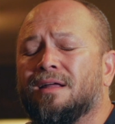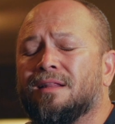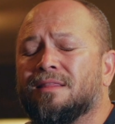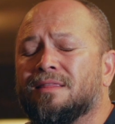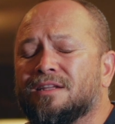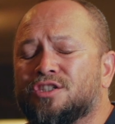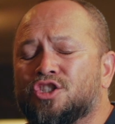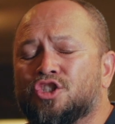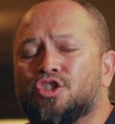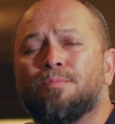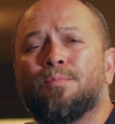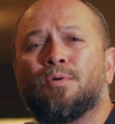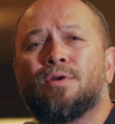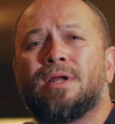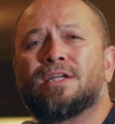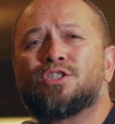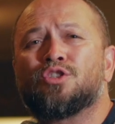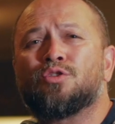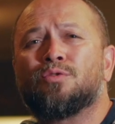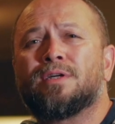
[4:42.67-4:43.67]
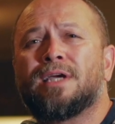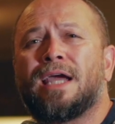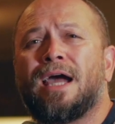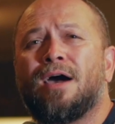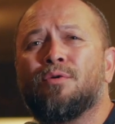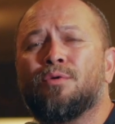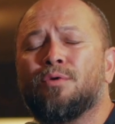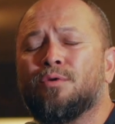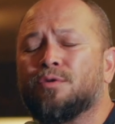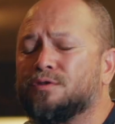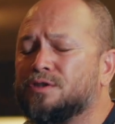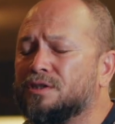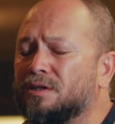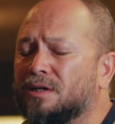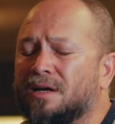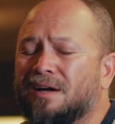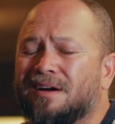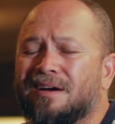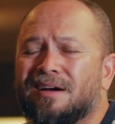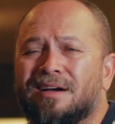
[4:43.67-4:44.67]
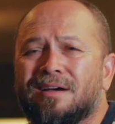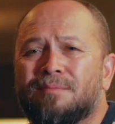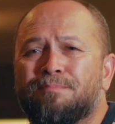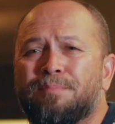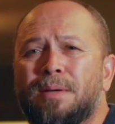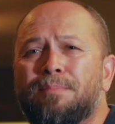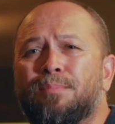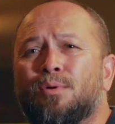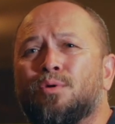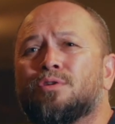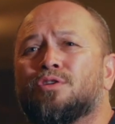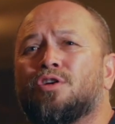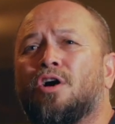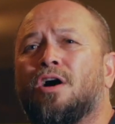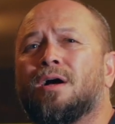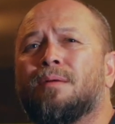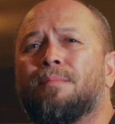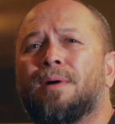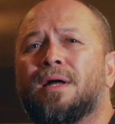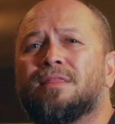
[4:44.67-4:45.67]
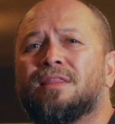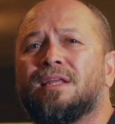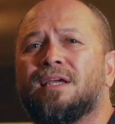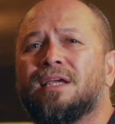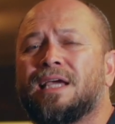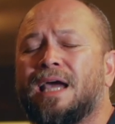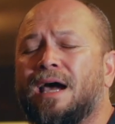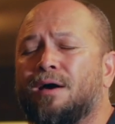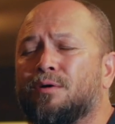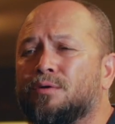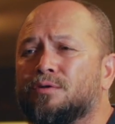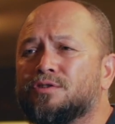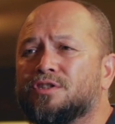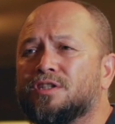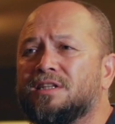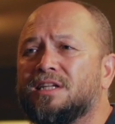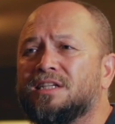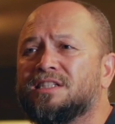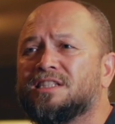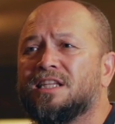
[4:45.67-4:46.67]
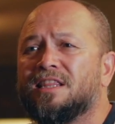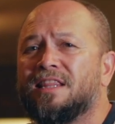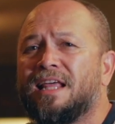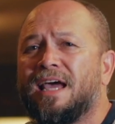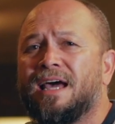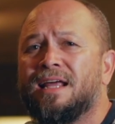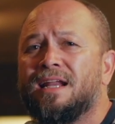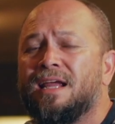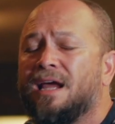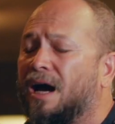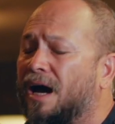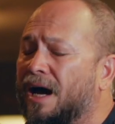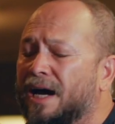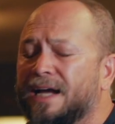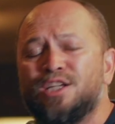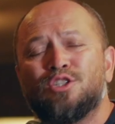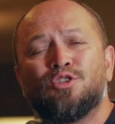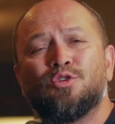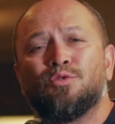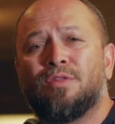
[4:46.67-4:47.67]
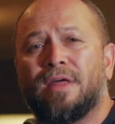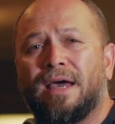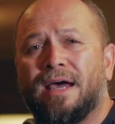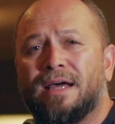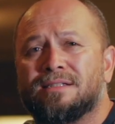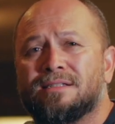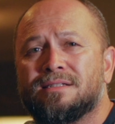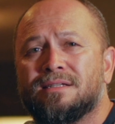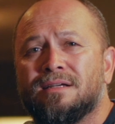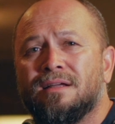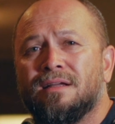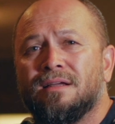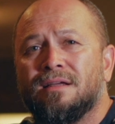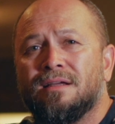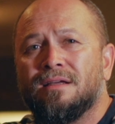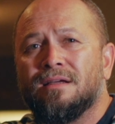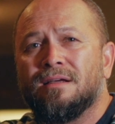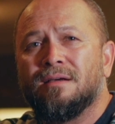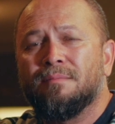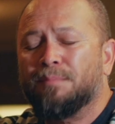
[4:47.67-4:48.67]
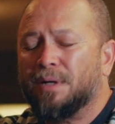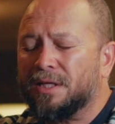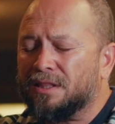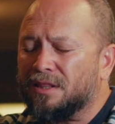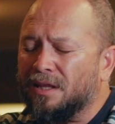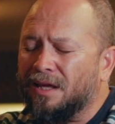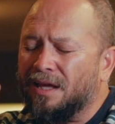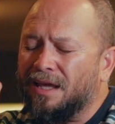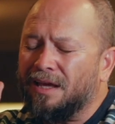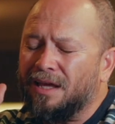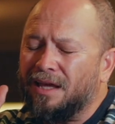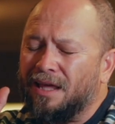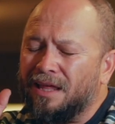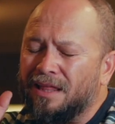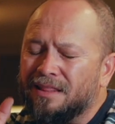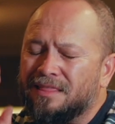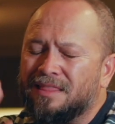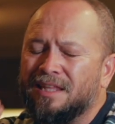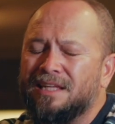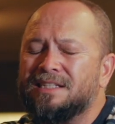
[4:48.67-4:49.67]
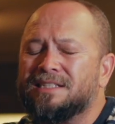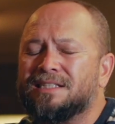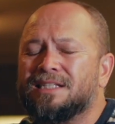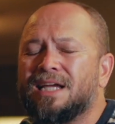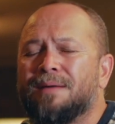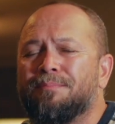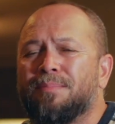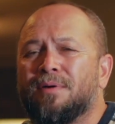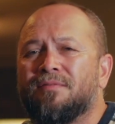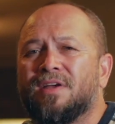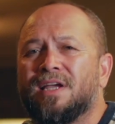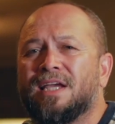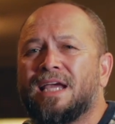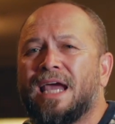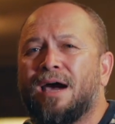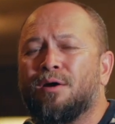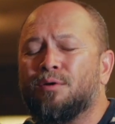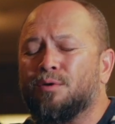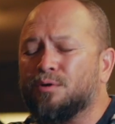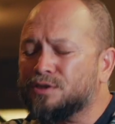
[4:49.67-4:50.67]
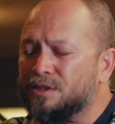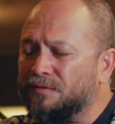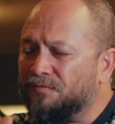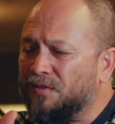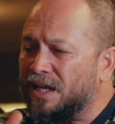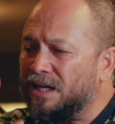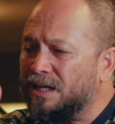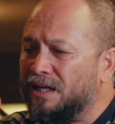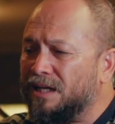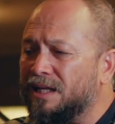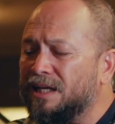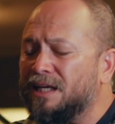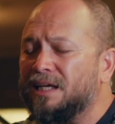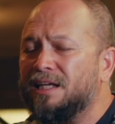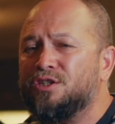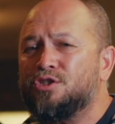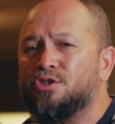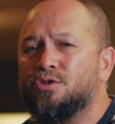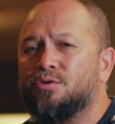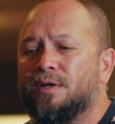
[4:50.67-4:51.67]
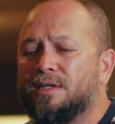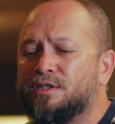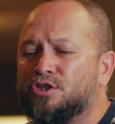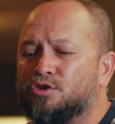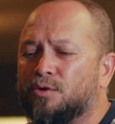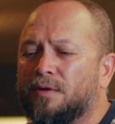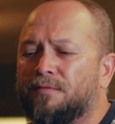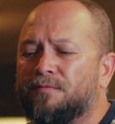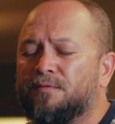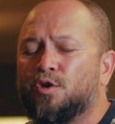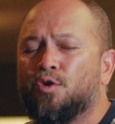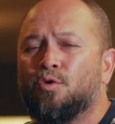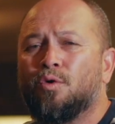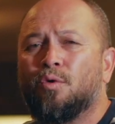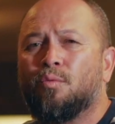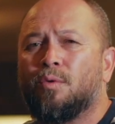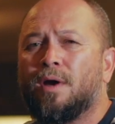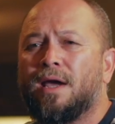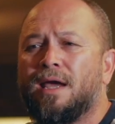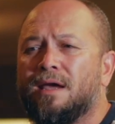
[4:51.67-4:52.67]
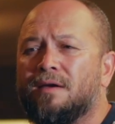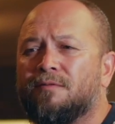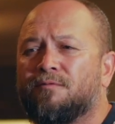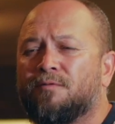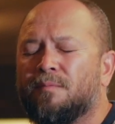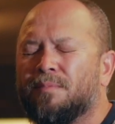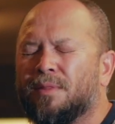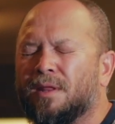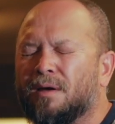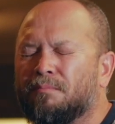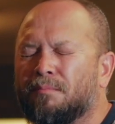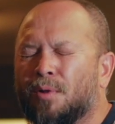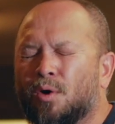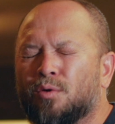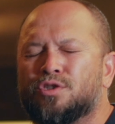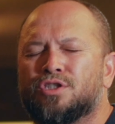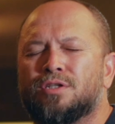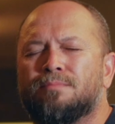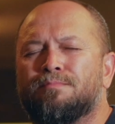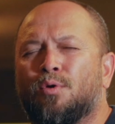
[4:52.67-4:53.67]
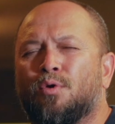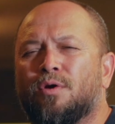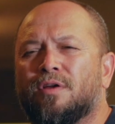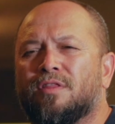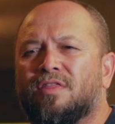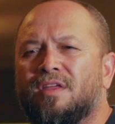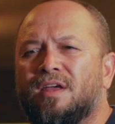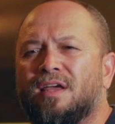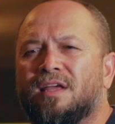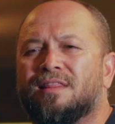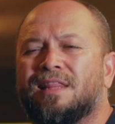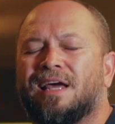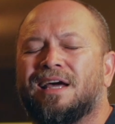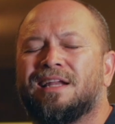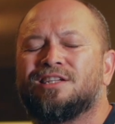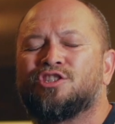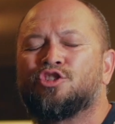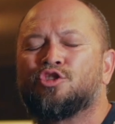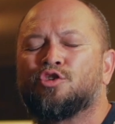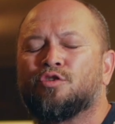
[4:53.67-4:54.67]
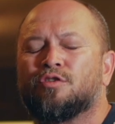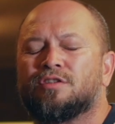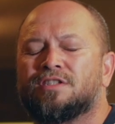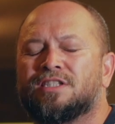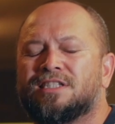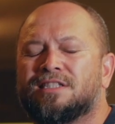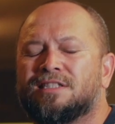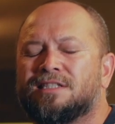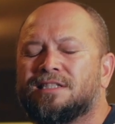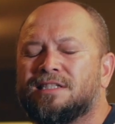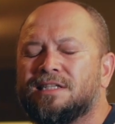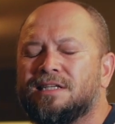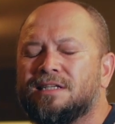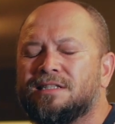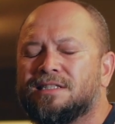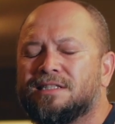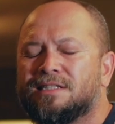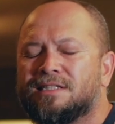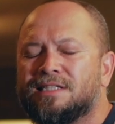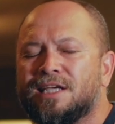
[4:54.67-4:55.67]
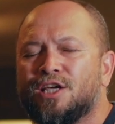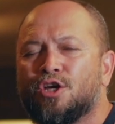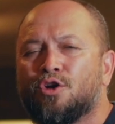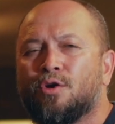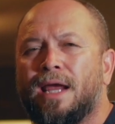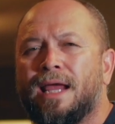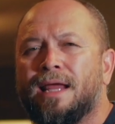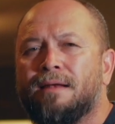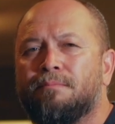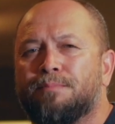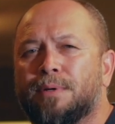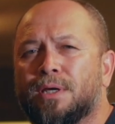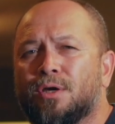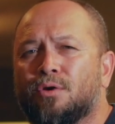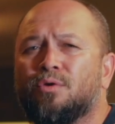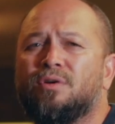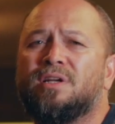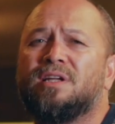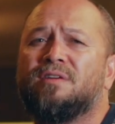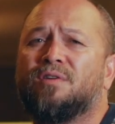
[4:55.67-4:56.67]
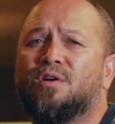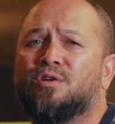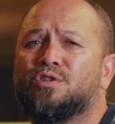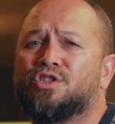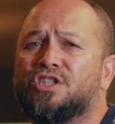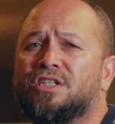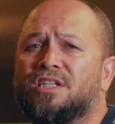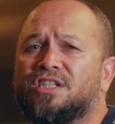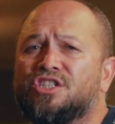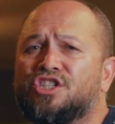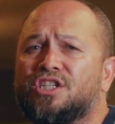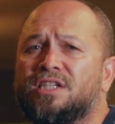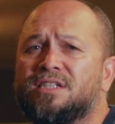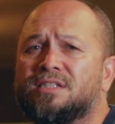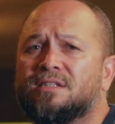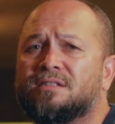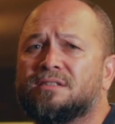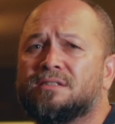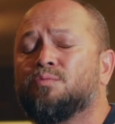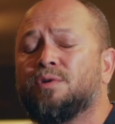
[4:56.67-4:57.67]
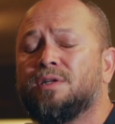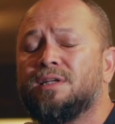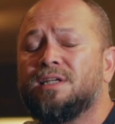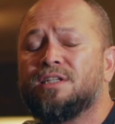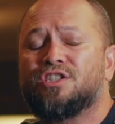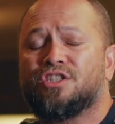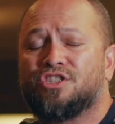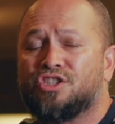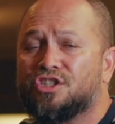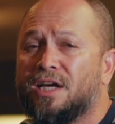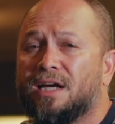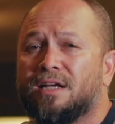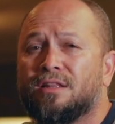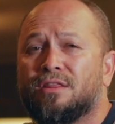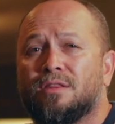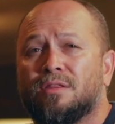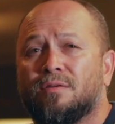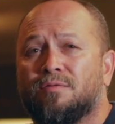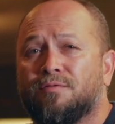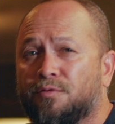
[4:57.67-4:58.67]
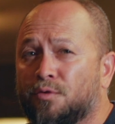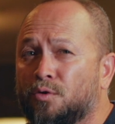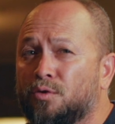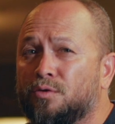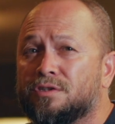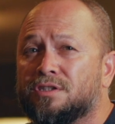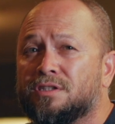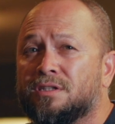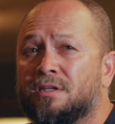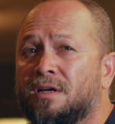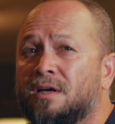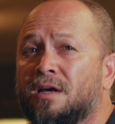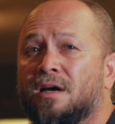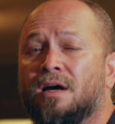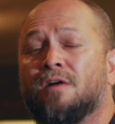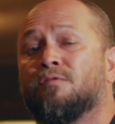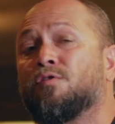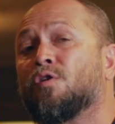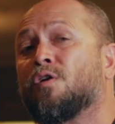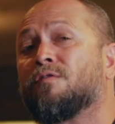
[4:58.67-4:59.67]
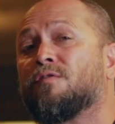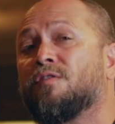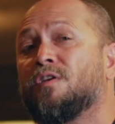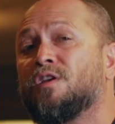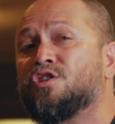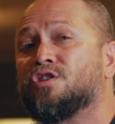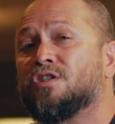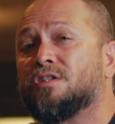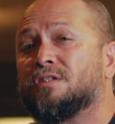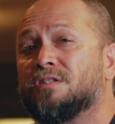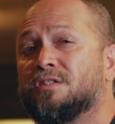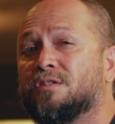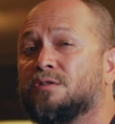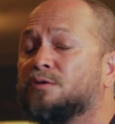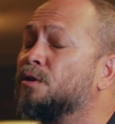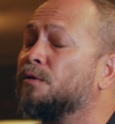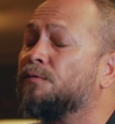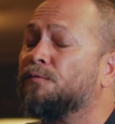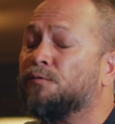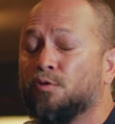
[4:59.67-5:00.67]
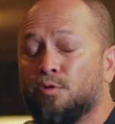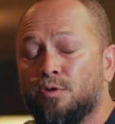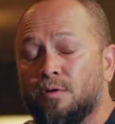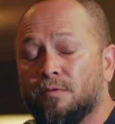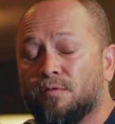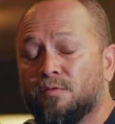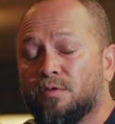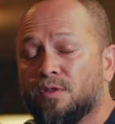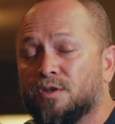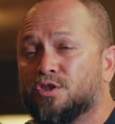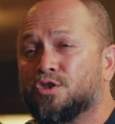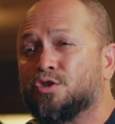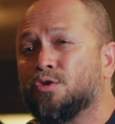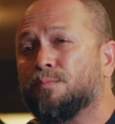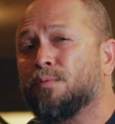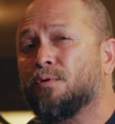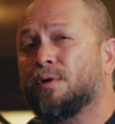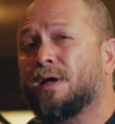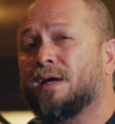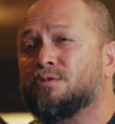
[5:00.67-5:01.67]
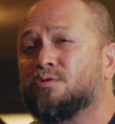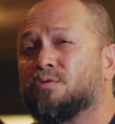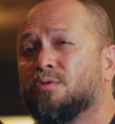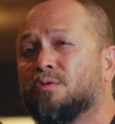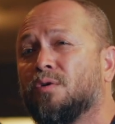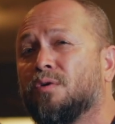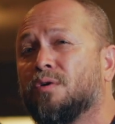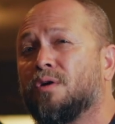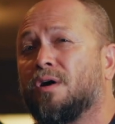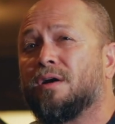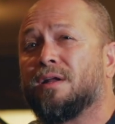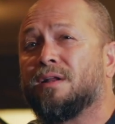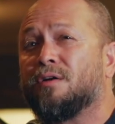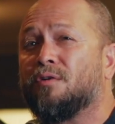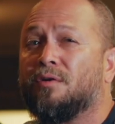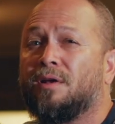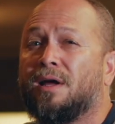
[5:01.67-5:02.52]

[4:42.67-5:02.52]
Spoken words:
encounters, people talk about the encounters and this and that. I do that. But these type of encounters, if they lead you and drift you away from the most important thing, that is your sincere and pure devotion to Jesus. We need to check the fruit of our visions, the fruit of the supernatural going on in our